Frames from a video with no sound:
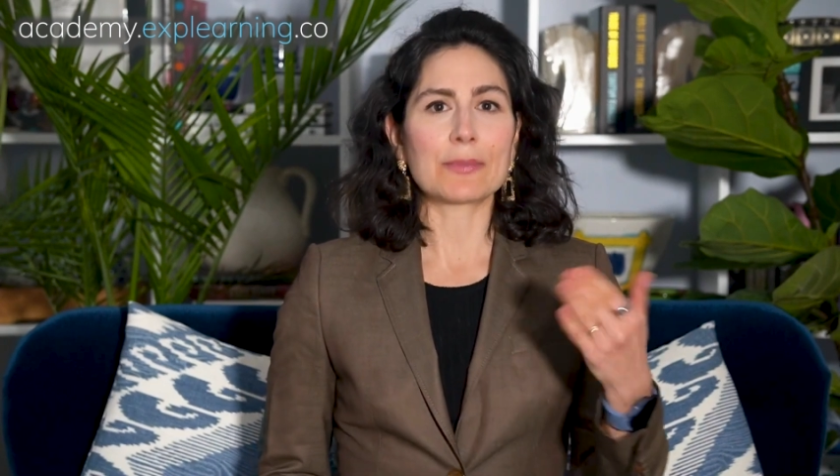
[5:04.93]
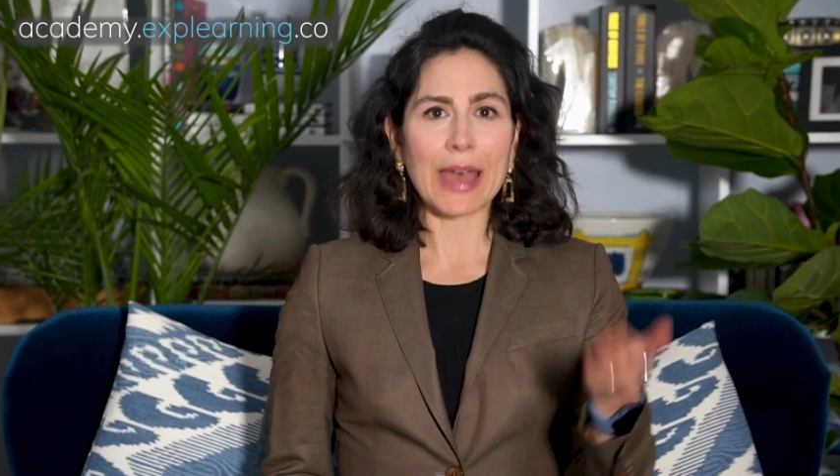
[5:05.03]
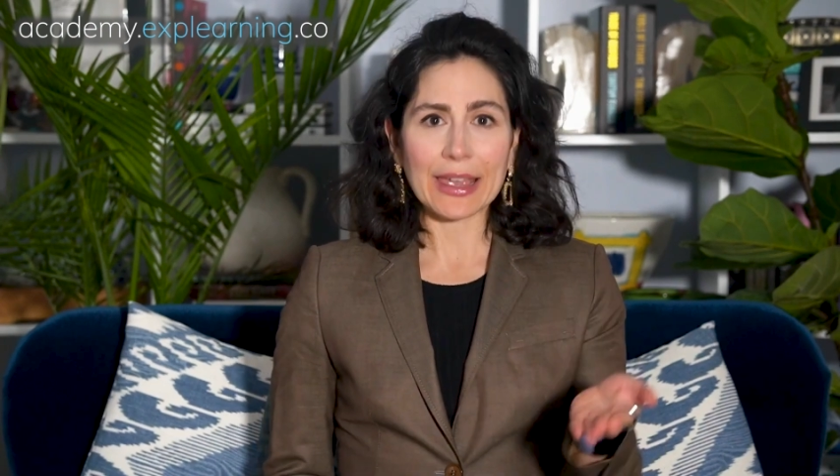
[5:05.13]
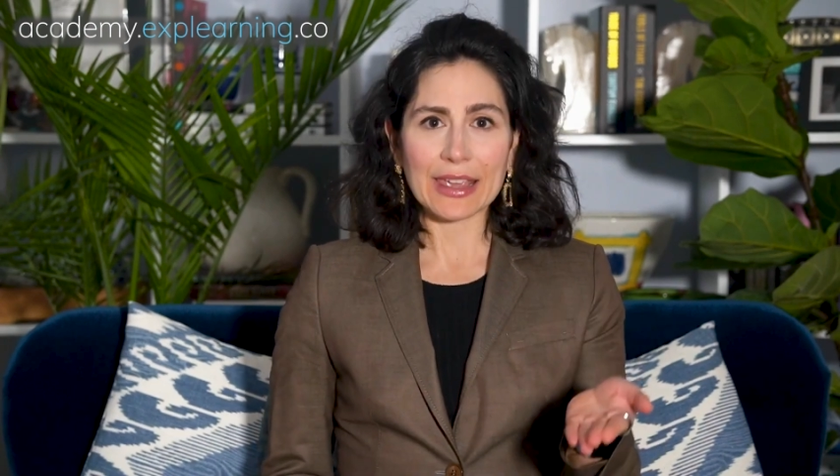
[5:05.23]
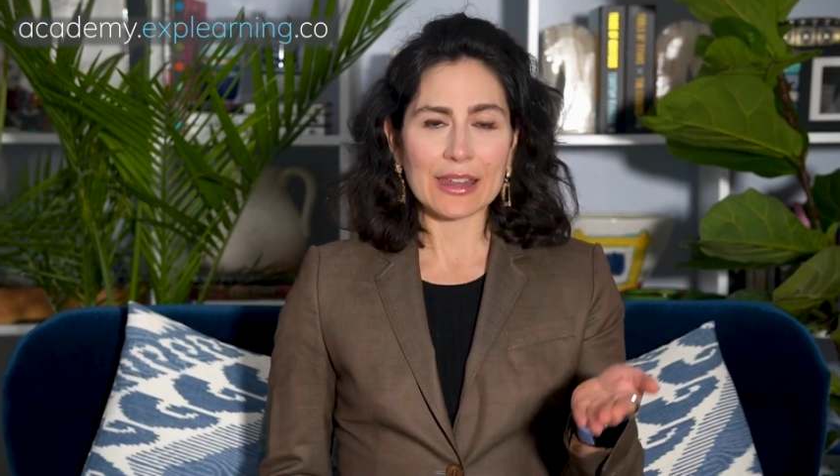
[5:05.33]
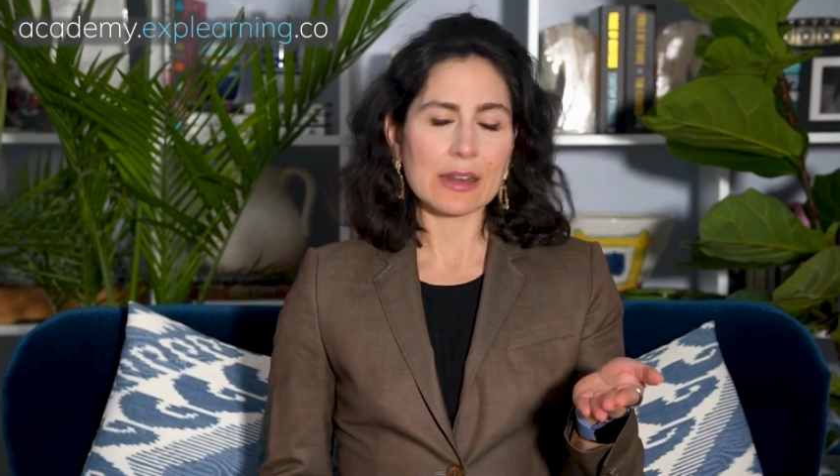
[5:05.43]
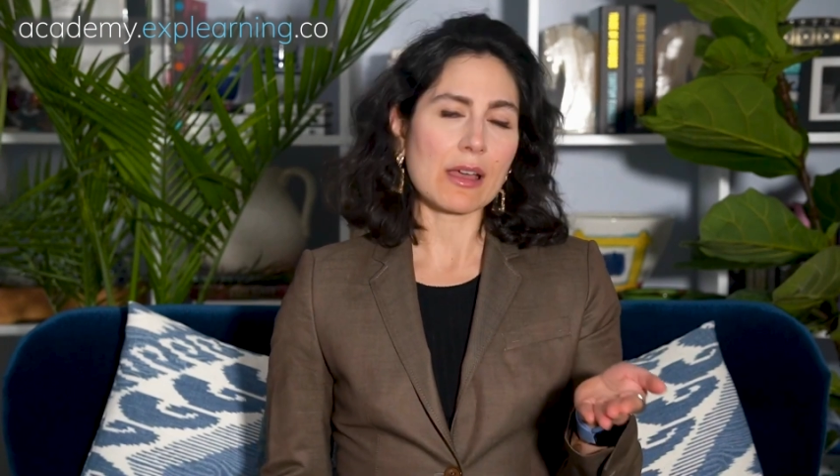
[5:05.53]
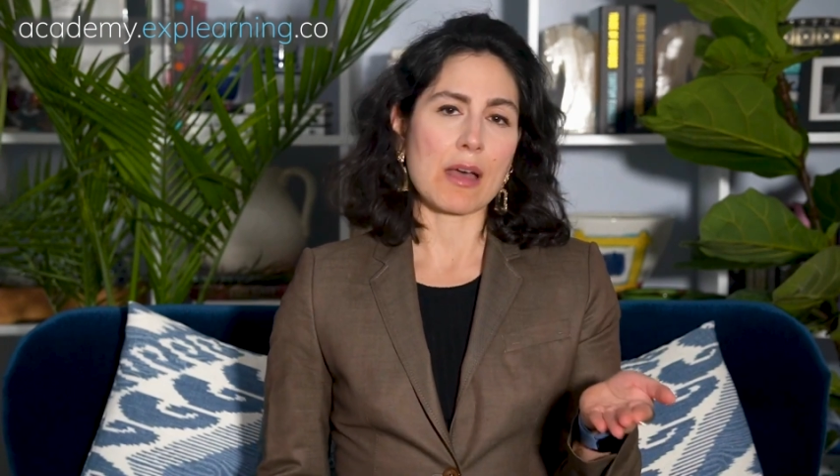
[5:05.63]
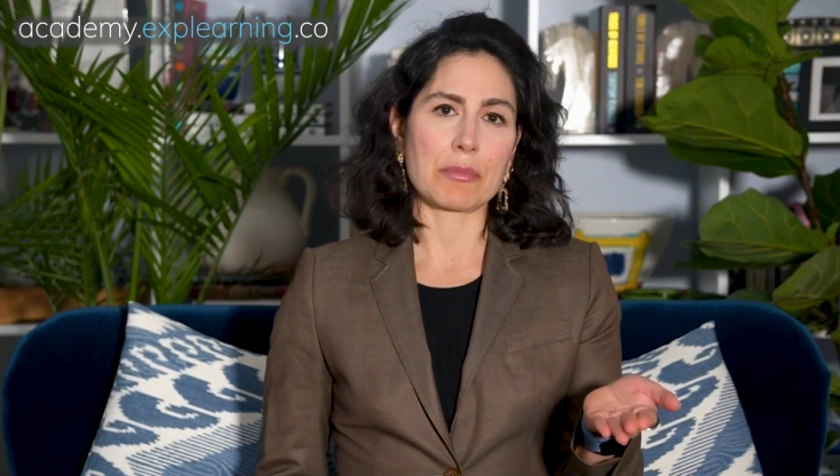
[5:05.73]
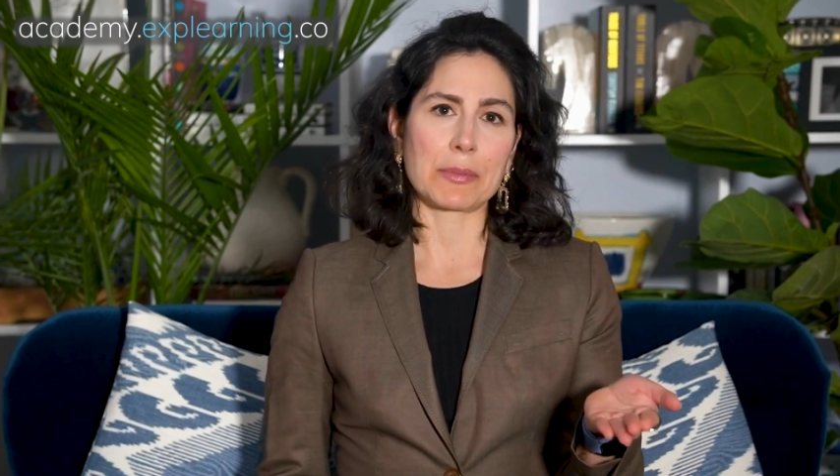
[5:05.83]
to
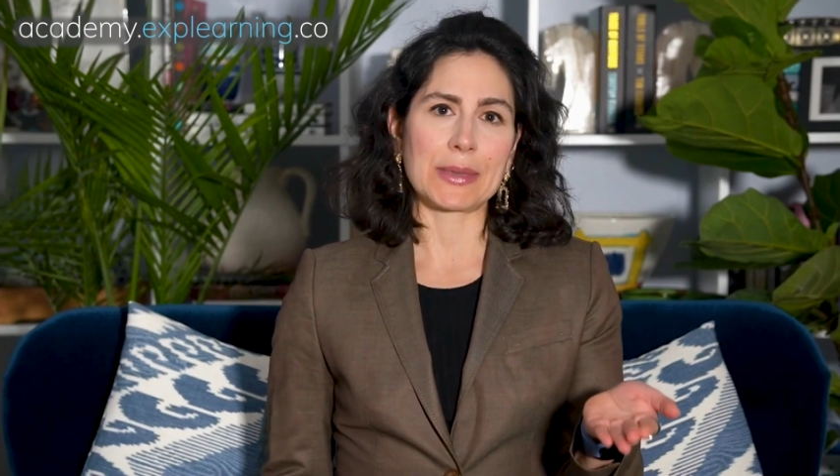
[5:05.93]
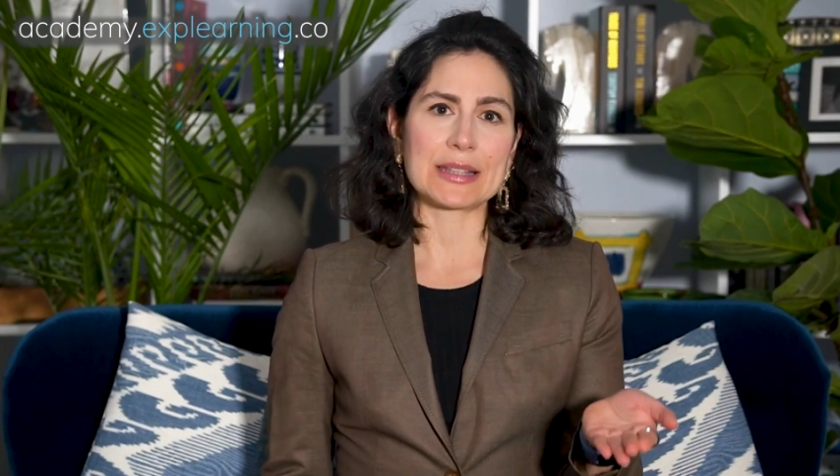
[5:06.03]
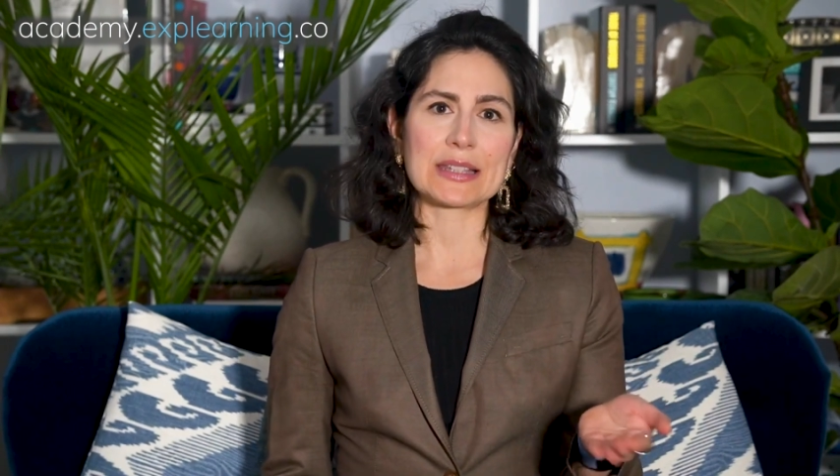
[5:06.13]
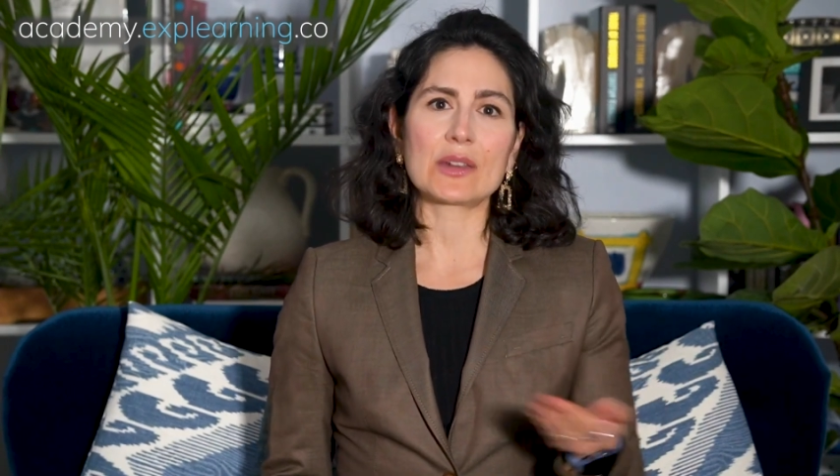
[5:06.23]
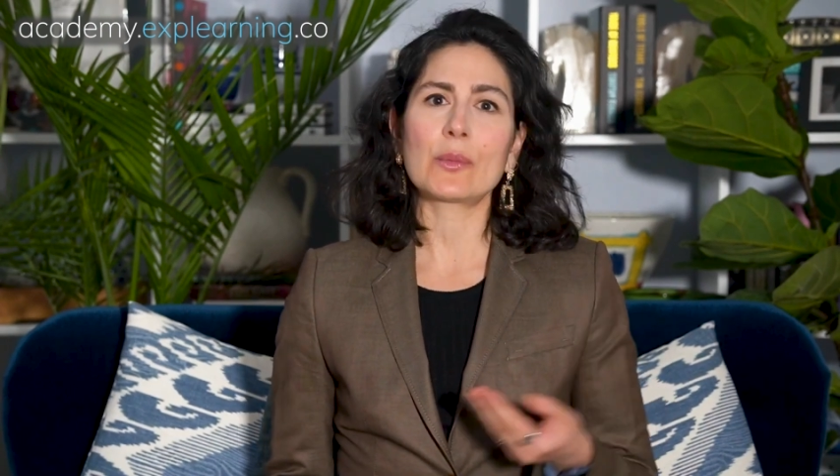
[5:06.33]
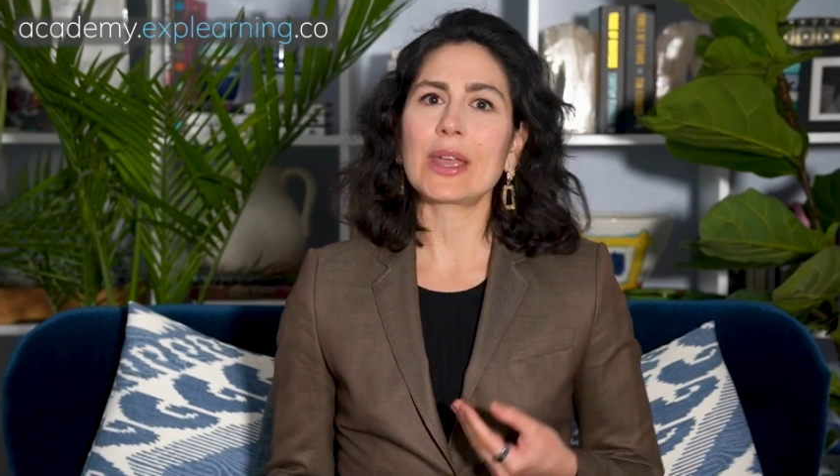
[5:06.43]
backhanded compliments in